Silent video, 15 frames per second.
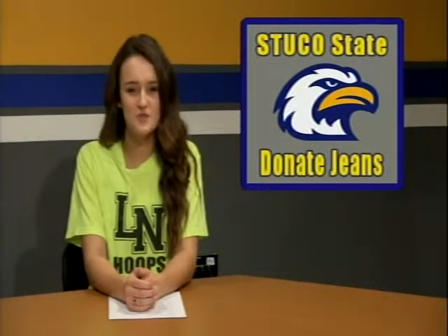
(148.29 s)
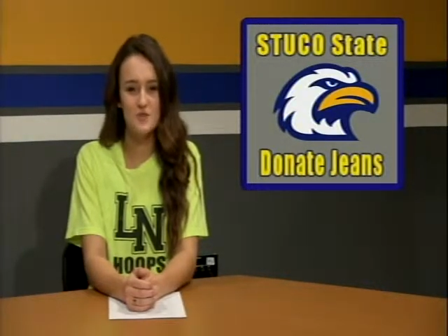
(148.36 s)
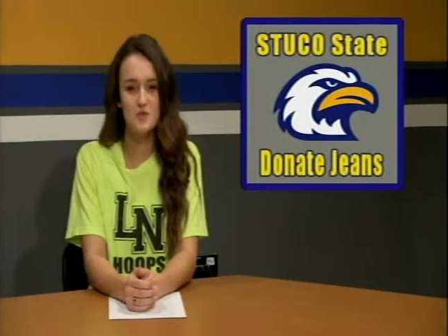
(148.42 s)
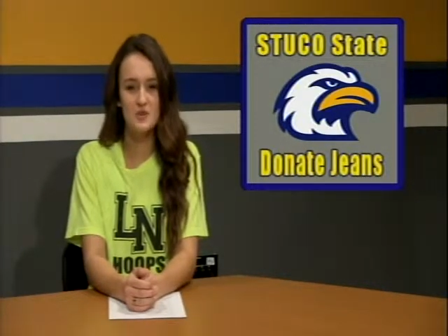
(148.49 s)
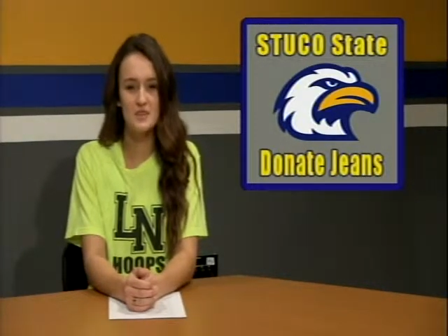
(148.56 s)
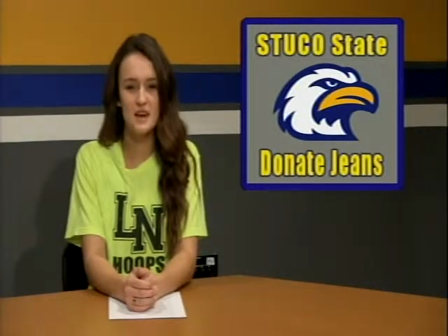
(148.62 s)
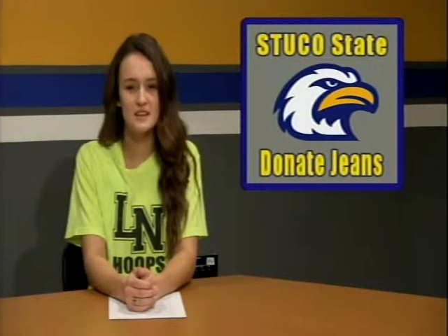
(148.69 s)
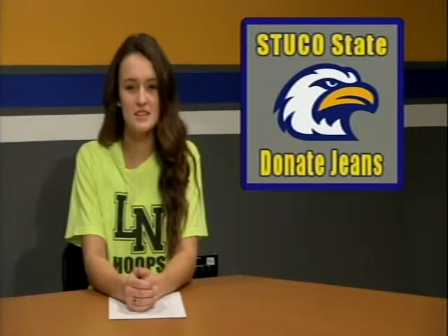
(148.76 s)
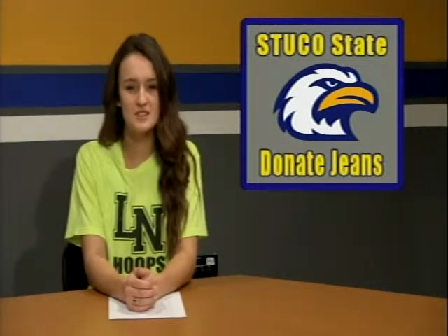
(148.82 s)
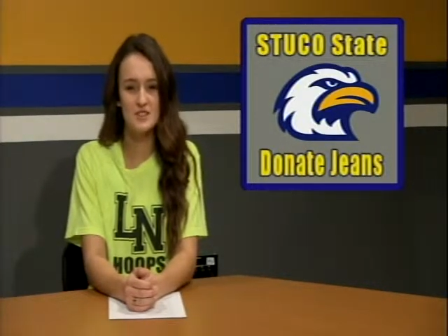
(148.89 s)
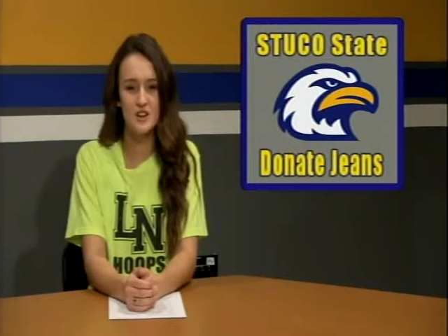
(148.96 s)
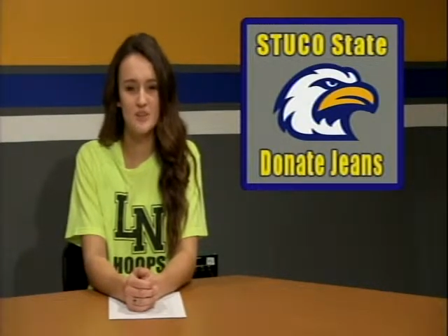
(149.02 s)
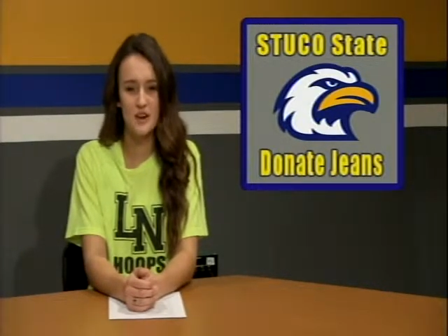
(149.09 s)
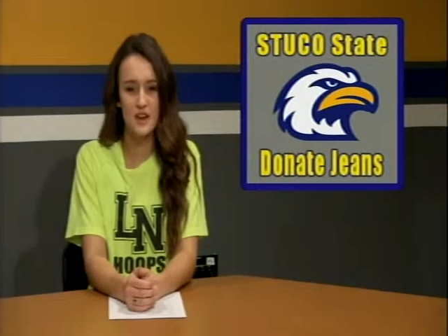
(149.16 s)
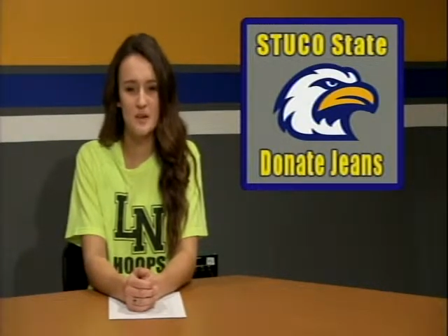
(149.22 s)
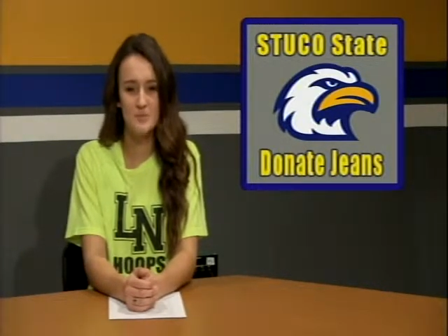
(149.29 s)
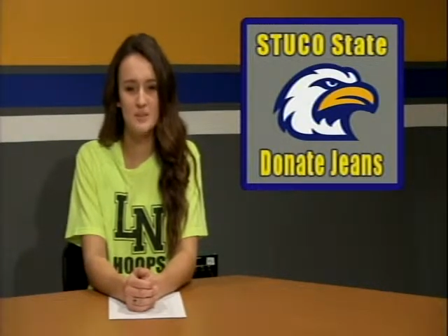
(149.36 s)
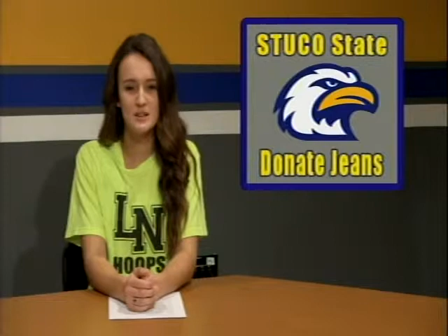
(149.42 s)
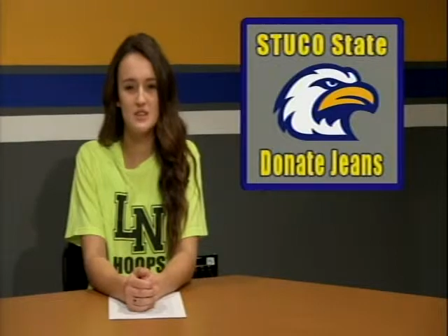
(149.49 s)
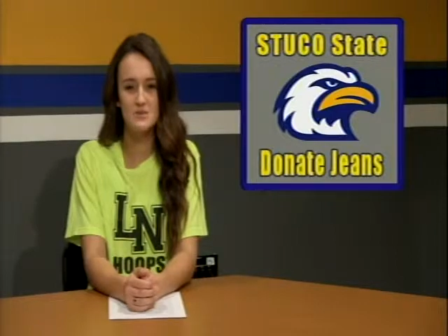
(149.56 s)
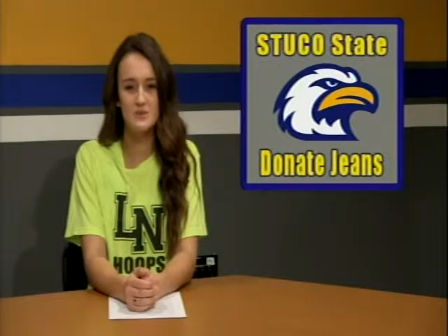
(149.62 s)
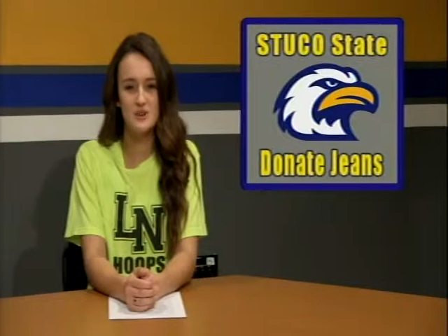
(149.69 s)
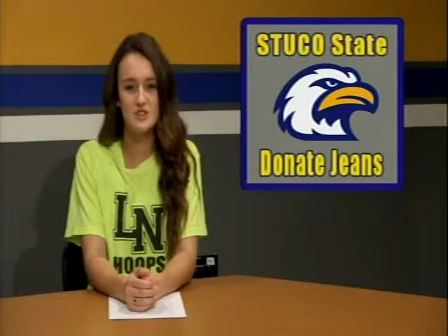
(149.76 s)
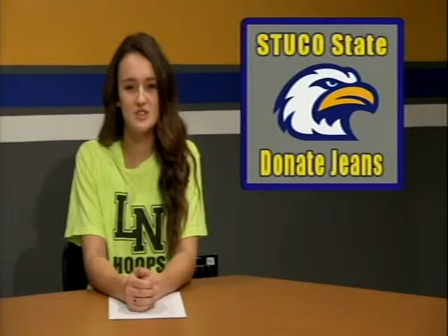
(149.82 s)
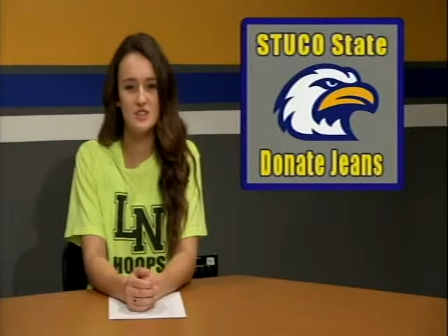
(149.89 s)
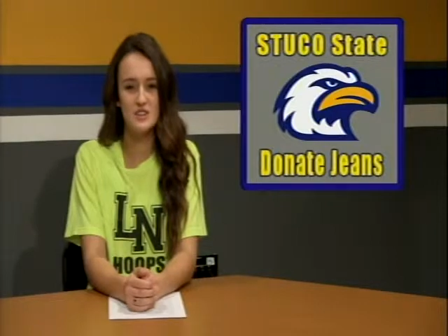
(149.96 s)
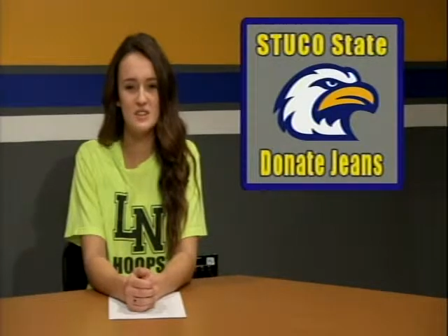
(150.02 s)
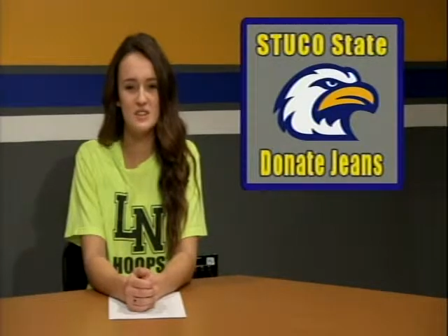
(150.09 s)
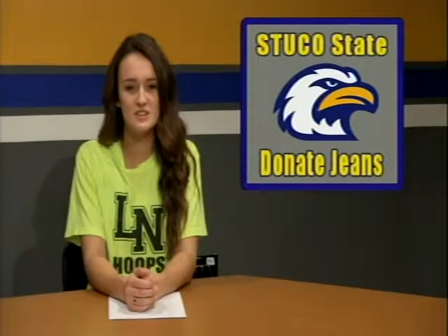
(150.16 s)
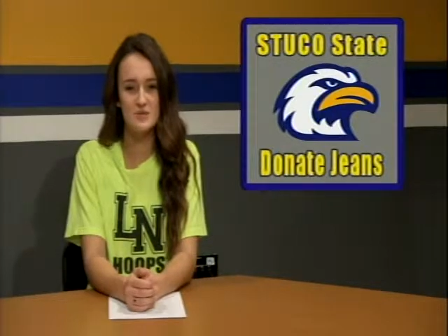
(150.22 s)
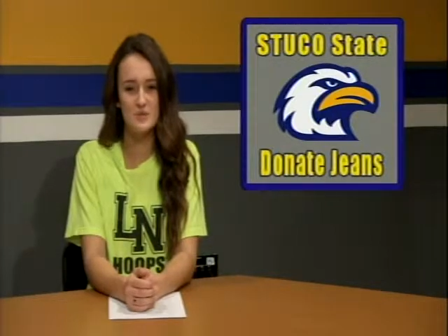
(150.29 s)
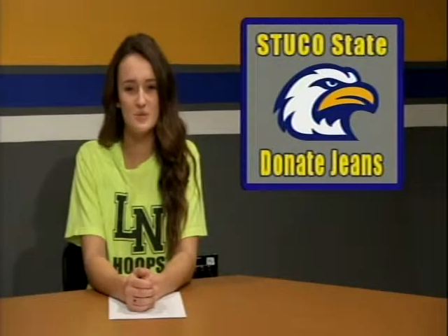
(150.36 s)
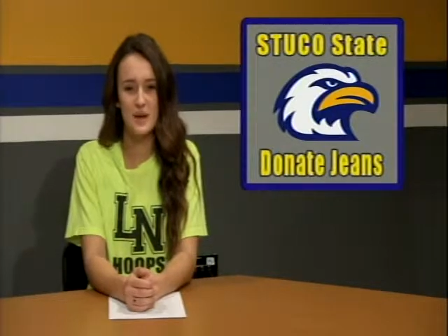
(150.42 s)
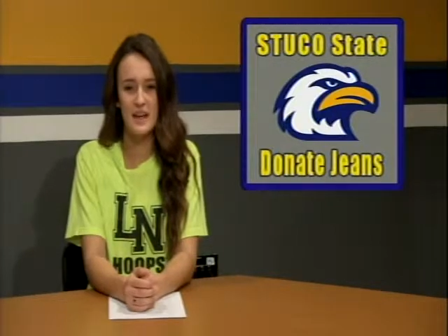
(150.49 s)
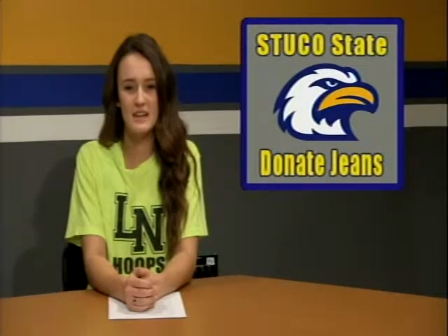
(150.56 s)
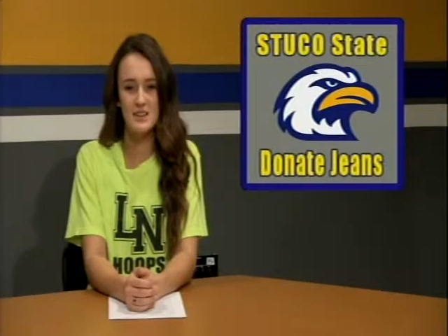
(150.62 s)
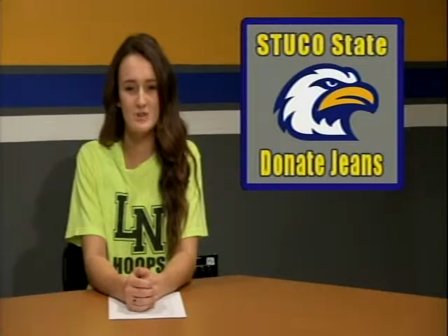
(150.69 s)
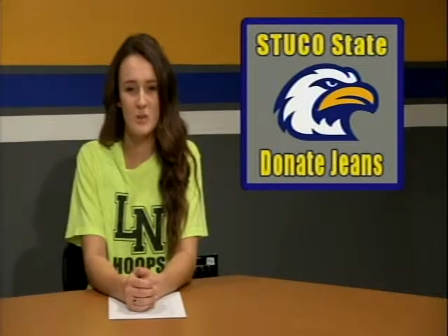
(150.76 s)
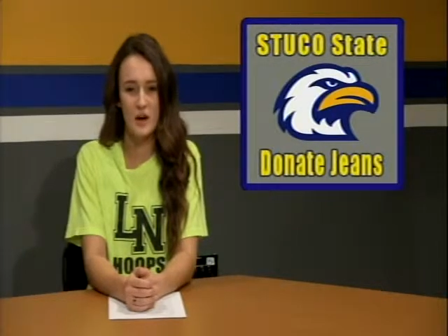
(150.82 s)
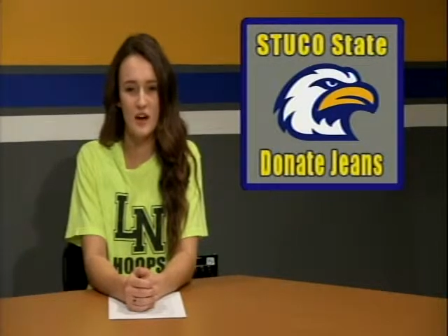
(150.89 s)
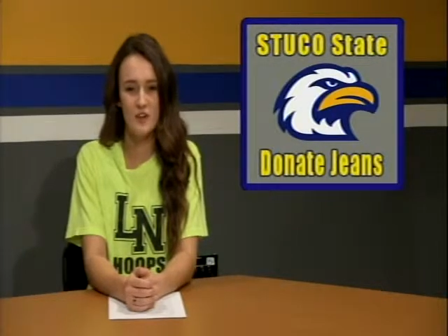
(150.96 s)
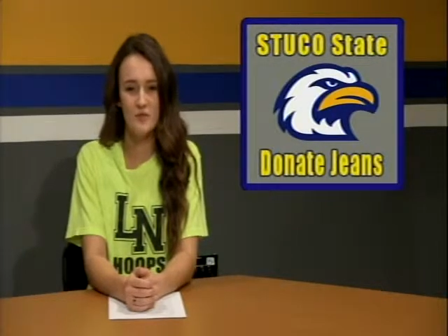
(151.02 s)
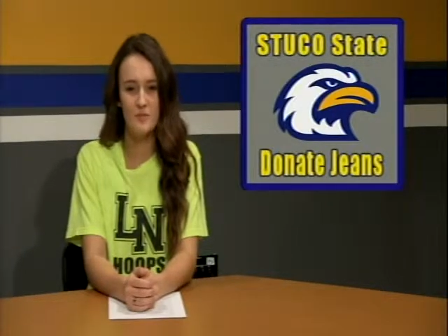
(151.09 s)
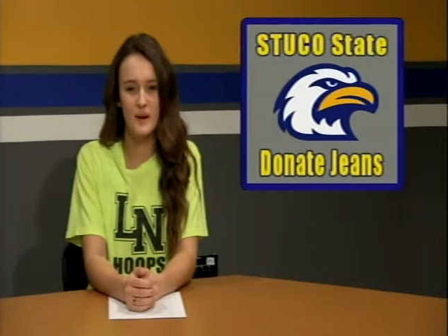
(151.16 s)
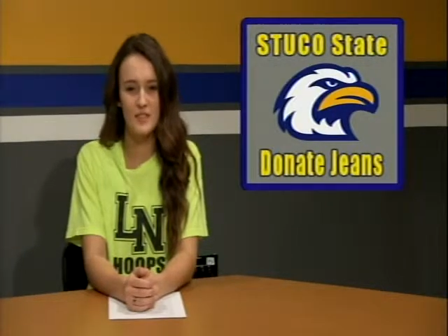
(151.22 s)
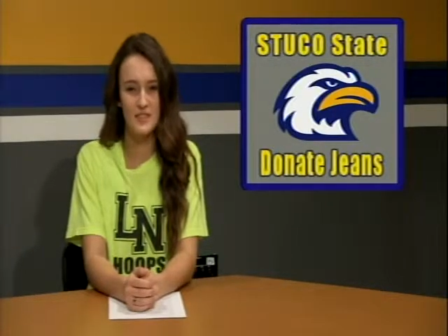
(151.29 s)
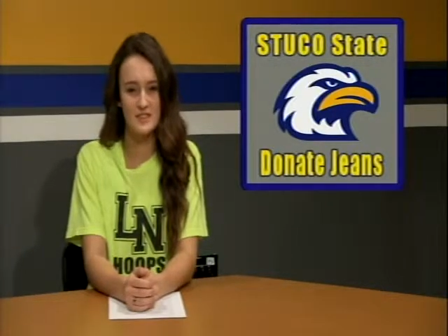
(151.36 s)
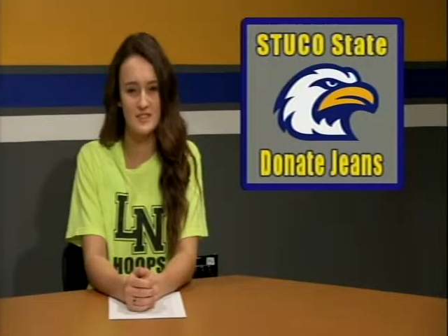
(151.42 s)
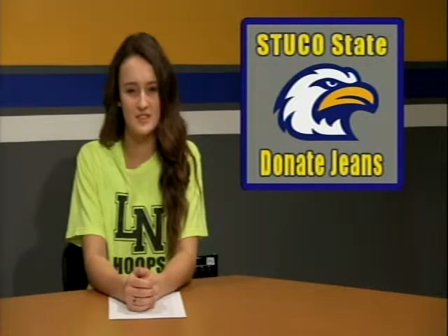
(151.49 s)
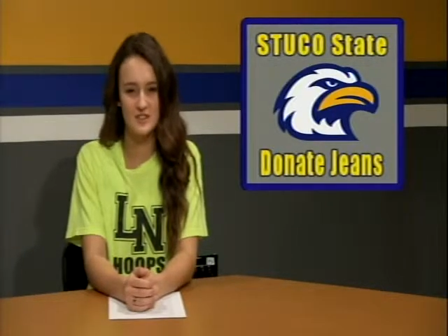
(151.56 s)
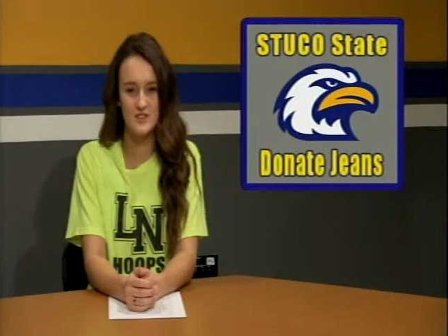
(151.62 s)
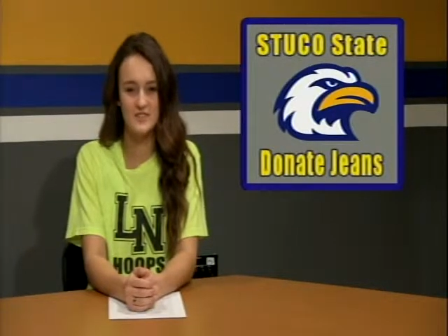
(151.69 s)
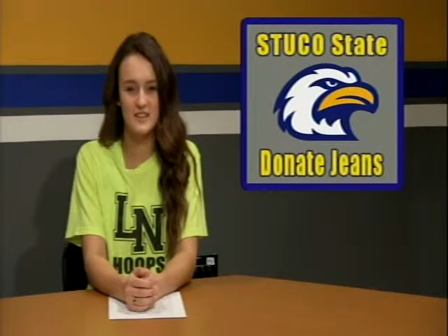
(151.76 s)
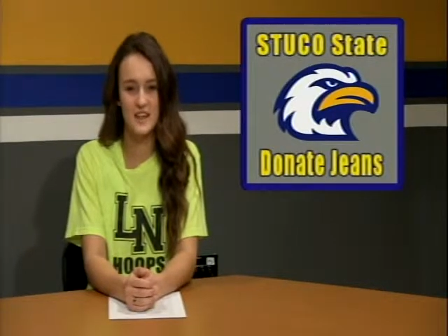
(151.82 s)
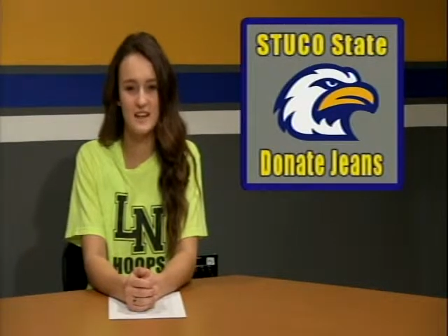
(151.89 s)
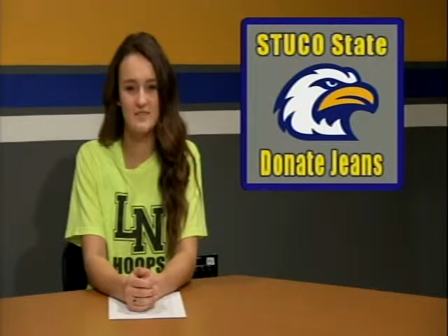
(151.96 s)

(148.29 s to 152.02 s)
If you would like to donate, please bring jeans to room 812 by this Thursday.